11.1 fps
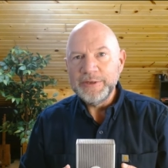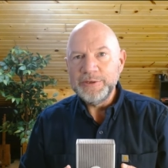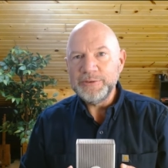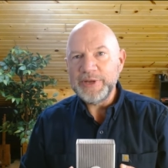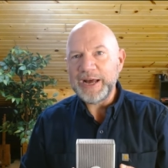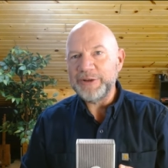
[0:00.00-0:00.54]

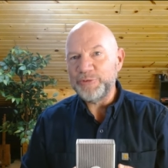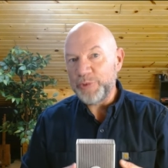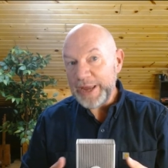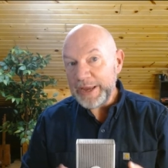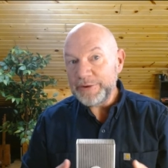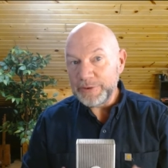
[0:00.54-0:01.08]
who got
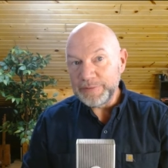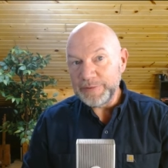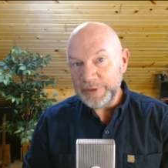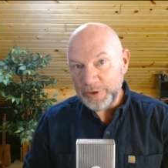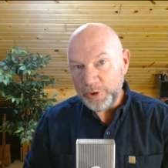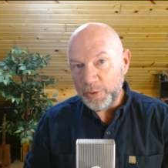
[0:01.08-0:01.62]
raked over
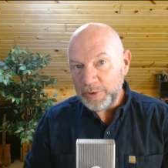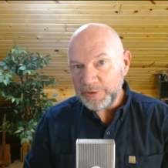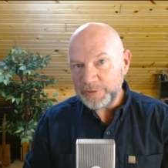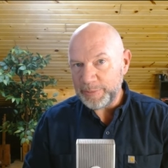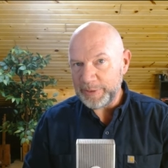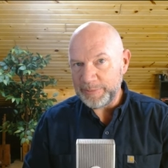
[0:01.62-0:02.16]
the
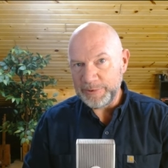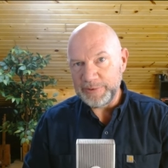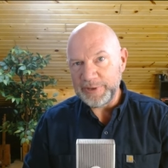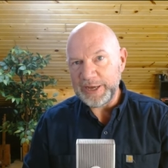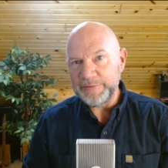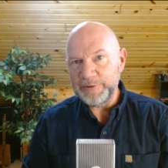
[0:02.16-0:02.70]
coals by pro
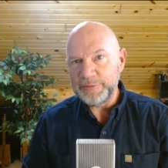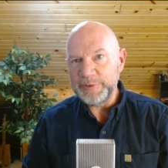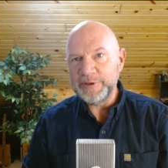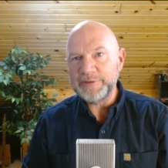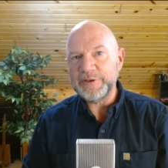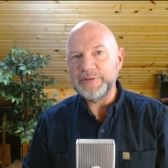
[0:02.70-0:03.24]
lifers
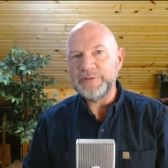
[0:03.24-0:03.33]
because I